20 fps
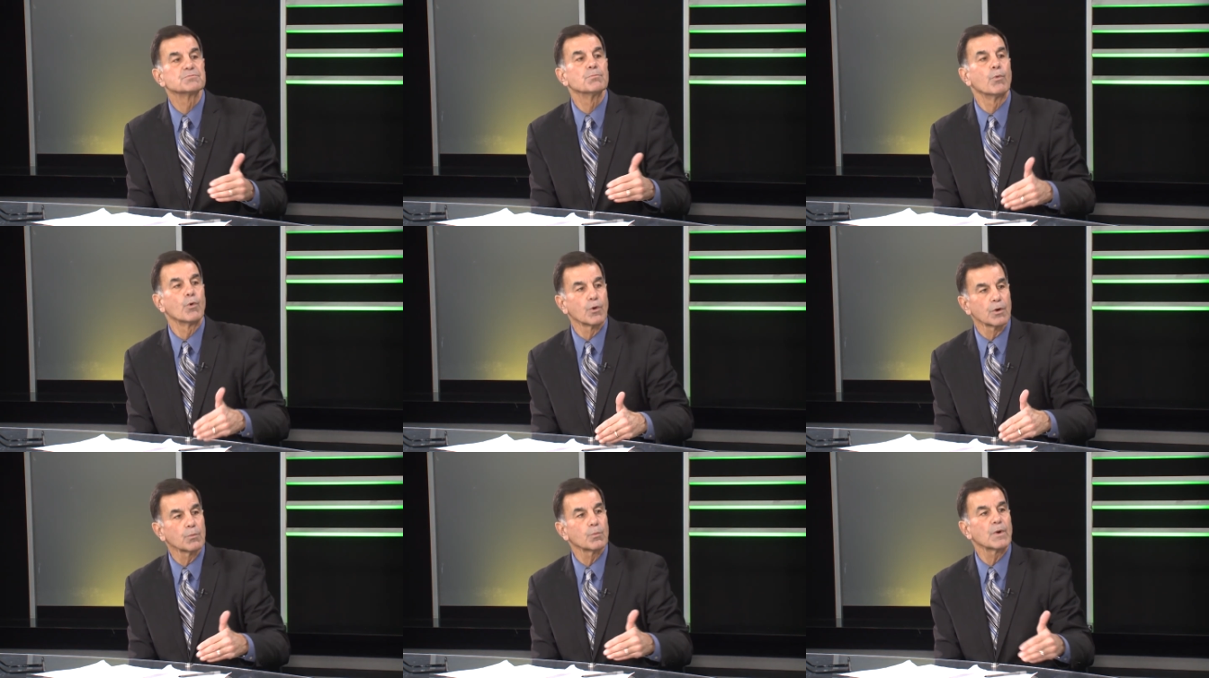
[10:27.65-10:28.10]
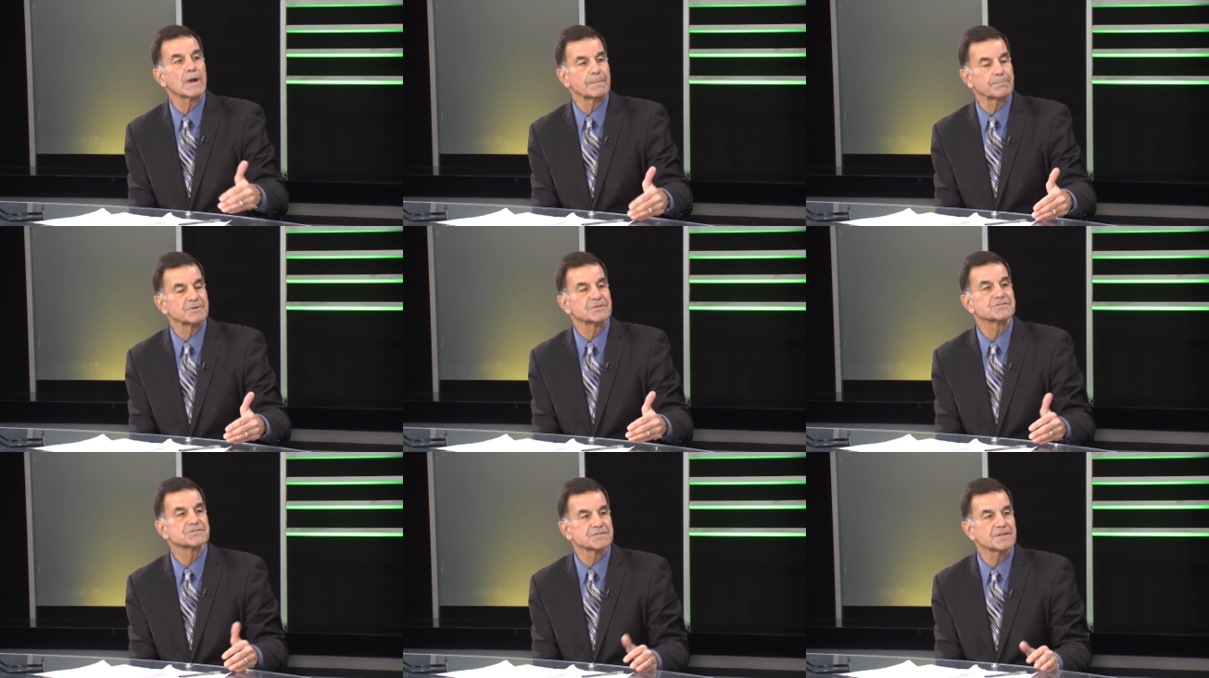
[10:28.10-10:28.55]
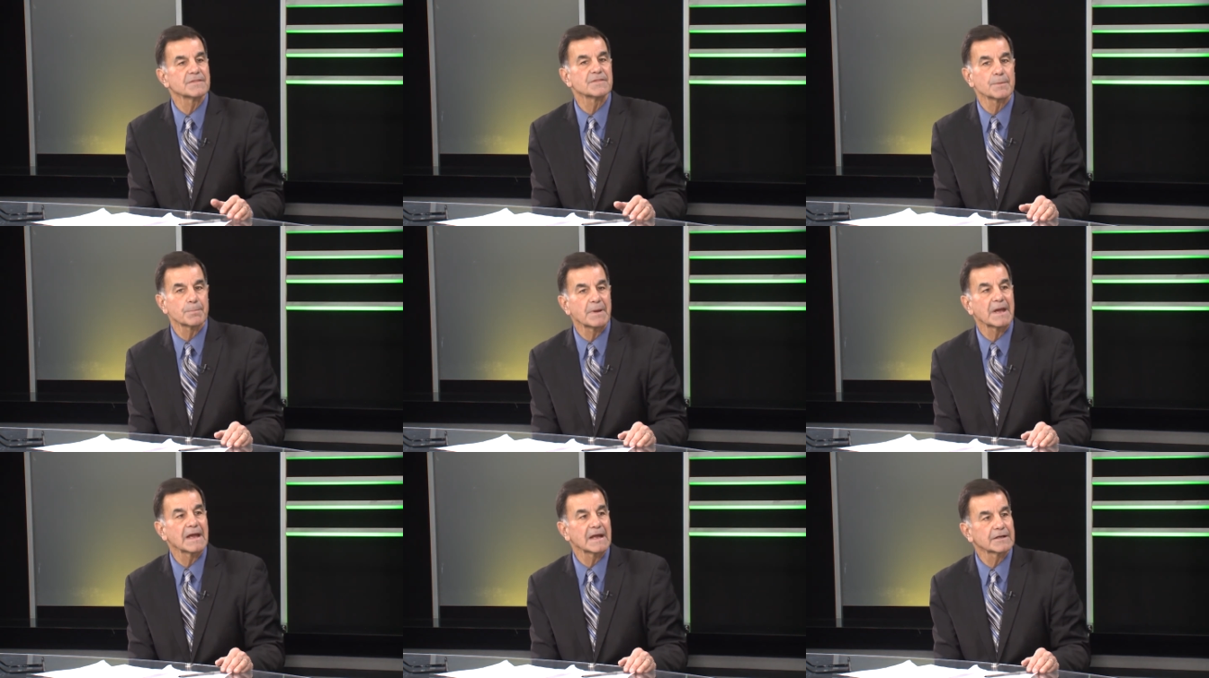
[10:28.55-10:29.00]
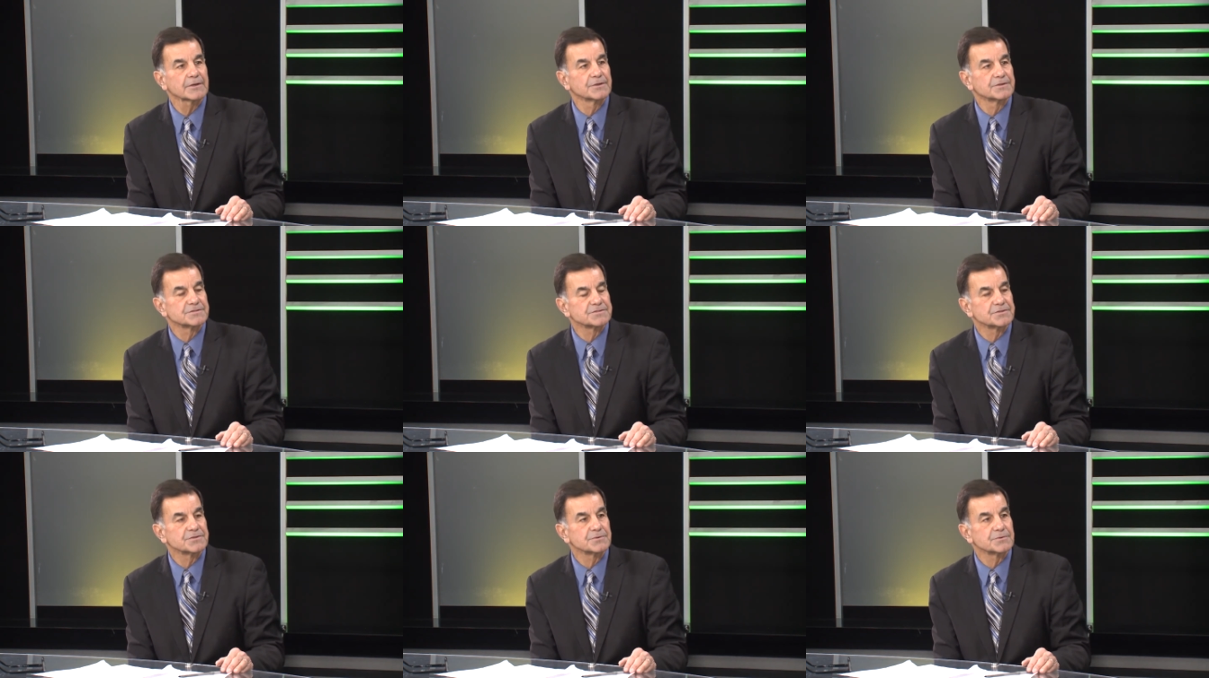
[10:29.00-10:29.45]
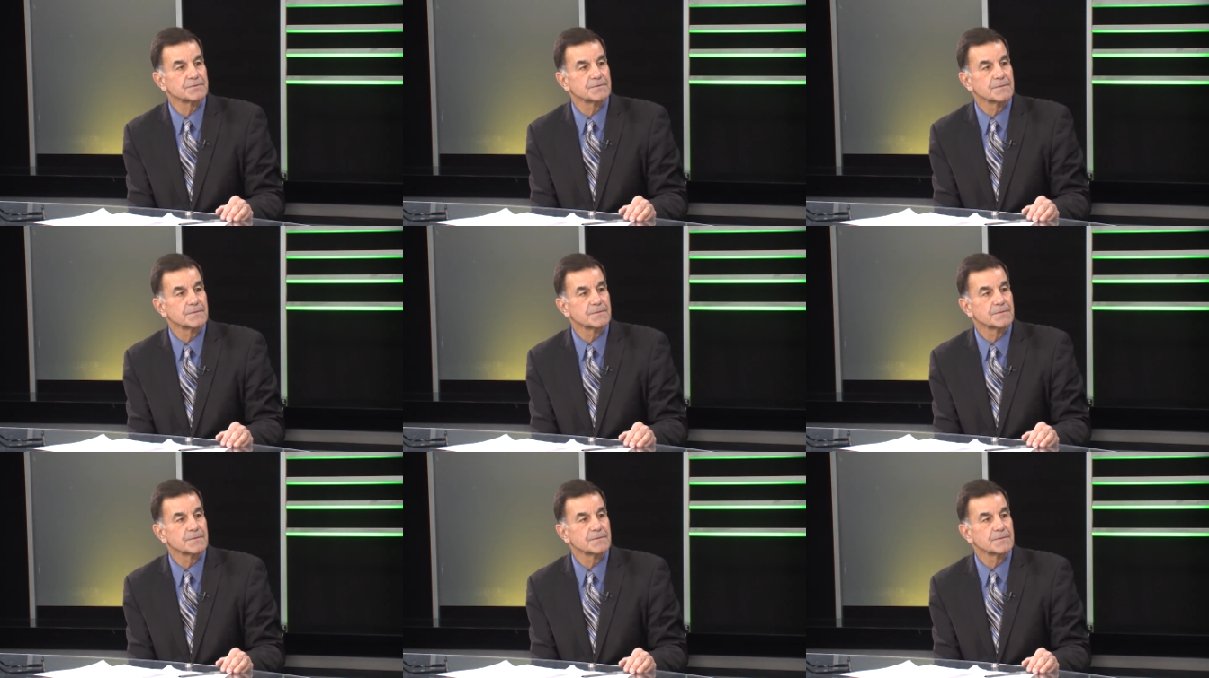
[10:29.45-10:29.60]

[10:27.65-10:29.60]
more weapons than the Packers do.